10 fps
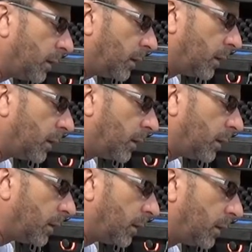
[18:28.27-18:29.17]

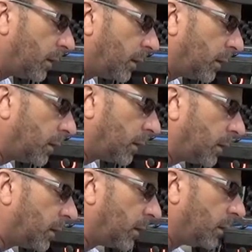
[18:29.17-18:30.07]
Nothing is said.